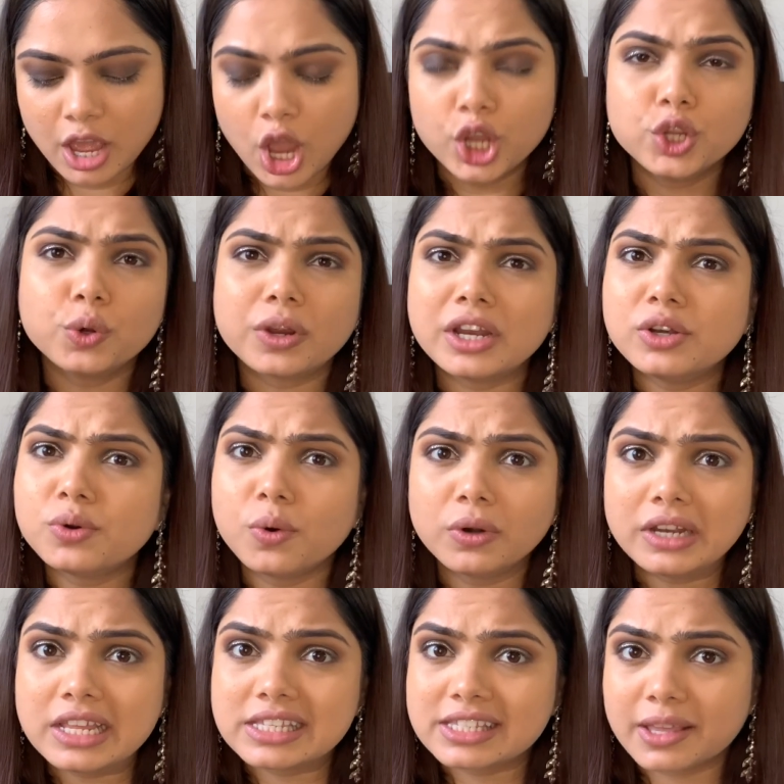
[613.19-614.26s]
You can
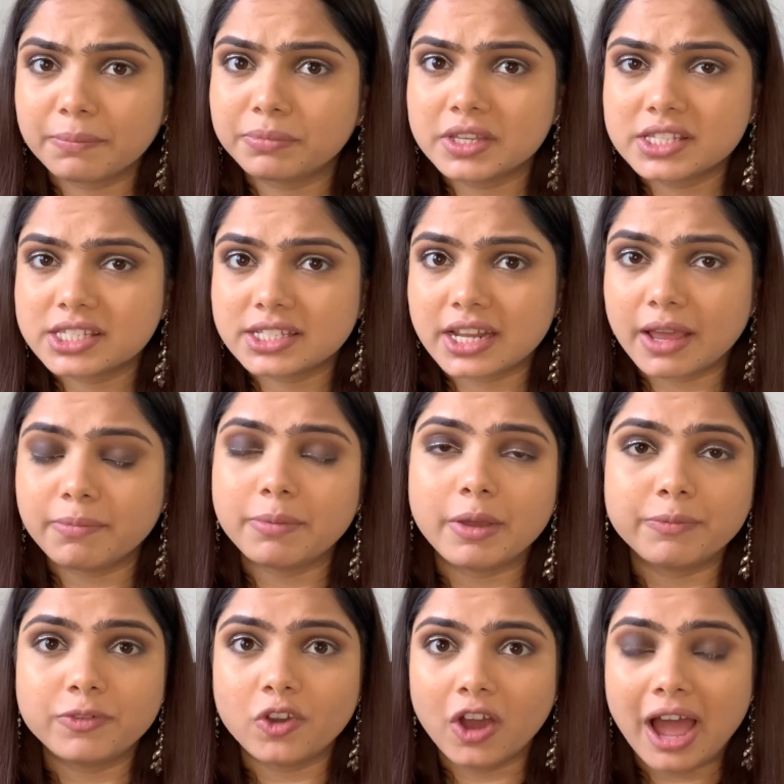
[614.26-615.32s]
totally skip this step
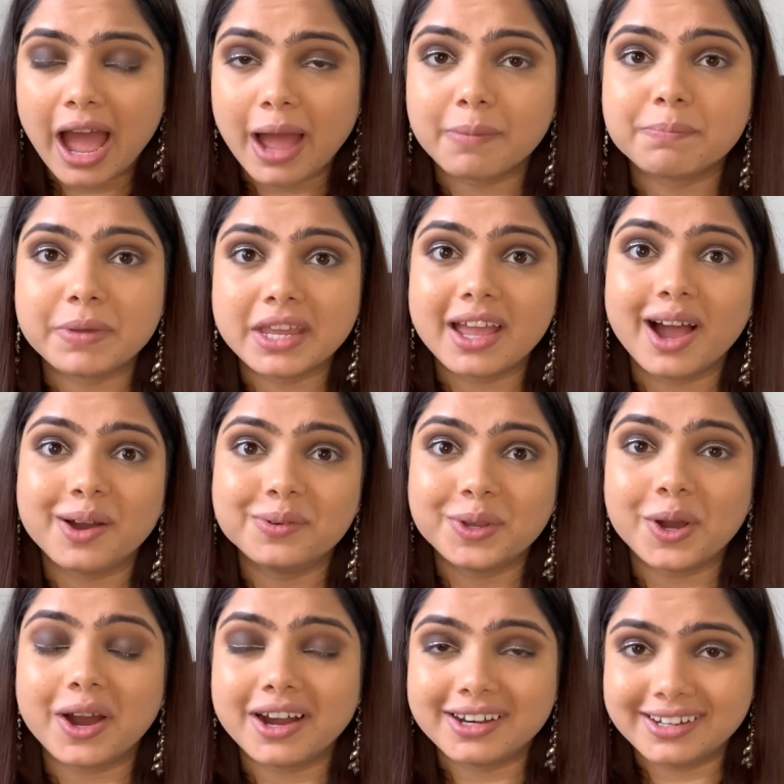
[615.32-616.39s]
if you're happy how
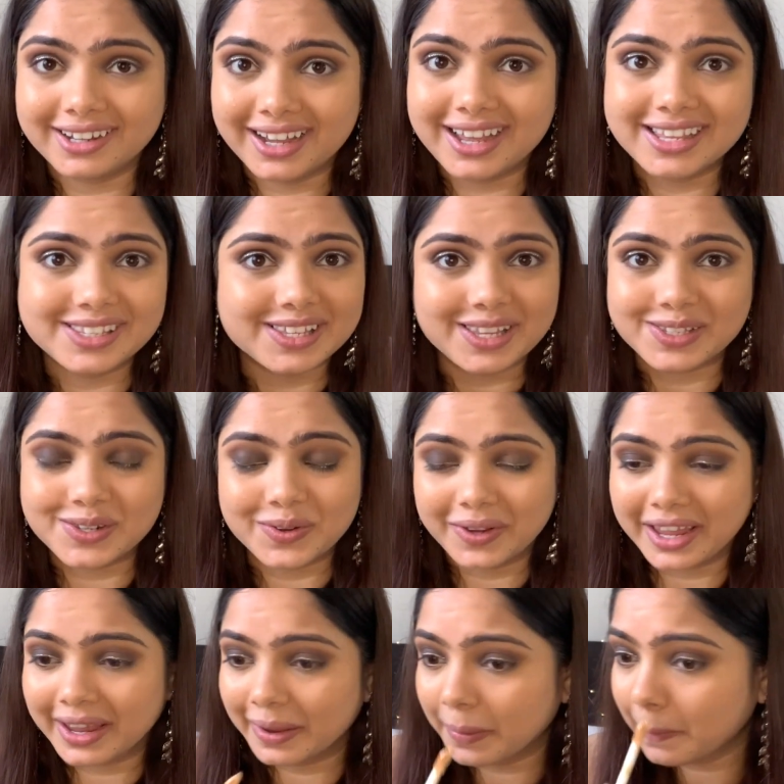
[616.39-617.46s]
your under eyes is looking.